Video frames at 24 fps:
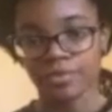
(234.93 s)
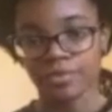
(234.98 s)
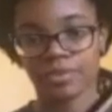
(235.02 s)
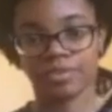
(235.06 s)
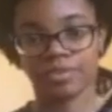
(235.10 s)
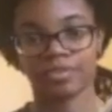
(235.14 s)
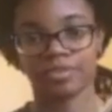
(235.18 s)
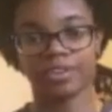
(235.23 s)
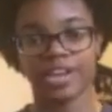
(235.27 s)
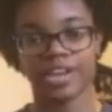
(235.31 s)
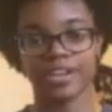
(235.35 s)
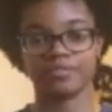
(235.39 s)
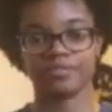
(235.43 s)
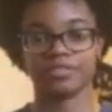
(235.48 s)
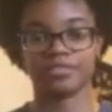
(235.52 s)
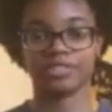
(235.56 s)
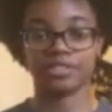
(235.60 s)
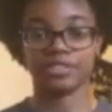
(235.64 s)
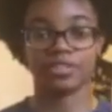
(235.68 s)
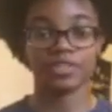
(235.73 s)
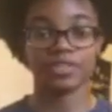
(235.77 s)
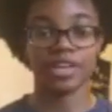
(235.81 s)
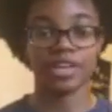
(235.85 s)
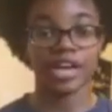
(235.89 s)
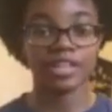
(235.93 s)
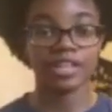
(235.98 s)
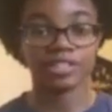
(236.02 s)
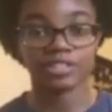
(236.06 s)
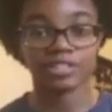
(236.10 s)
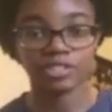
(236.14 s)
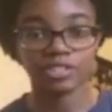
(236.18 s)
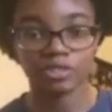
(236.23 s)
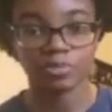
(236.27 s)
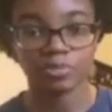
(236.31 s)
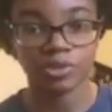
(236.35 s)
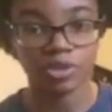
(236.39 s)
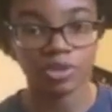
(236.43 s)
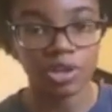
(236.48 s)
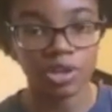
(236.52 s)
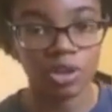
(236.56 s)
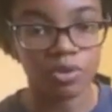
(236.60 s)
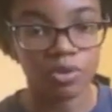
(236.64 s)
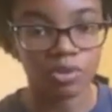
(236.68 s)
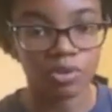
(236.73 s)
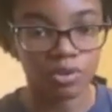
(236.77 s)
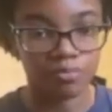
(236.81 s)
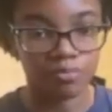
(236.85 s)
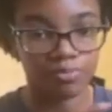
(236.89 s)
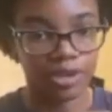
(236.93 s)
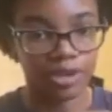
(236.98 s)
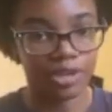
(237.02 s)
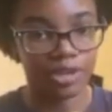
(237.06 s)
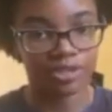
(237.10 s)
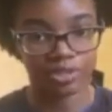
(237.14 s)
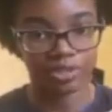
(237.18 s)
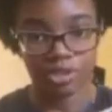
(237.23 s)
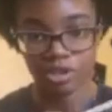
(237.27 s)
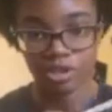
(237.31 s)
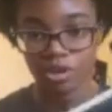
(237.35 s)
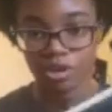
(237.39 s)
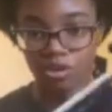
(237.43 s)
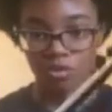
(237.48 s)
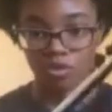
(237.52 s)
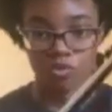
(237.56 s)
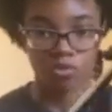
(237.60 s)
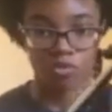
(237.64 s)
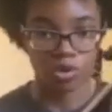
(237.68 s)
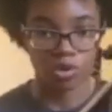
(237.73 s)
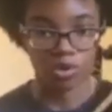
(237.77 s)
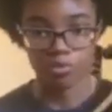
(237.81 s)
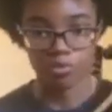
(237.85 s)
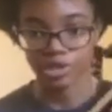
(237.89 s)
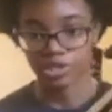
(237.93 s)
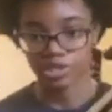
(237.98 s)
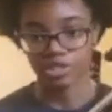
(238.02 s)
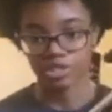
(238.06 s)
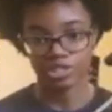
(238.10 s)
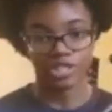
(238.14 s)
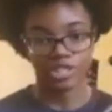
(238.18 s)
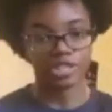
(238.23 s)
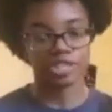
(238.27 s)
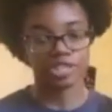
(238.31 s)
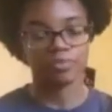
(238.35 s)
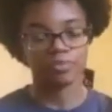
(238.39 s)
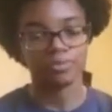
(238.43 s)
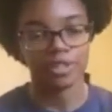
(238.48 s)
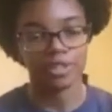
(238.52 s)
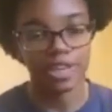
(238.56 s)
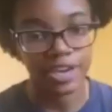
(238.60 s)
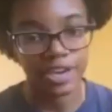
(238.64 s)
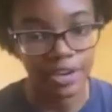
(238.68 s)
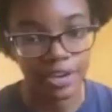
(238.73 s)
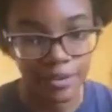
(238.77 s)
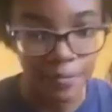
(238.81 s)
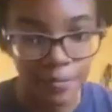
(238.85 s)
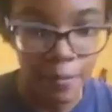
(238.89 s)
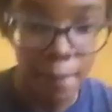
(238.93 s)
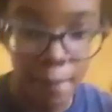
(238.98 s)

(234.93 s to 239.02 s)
Right, so that's super low compared to what we just did up there.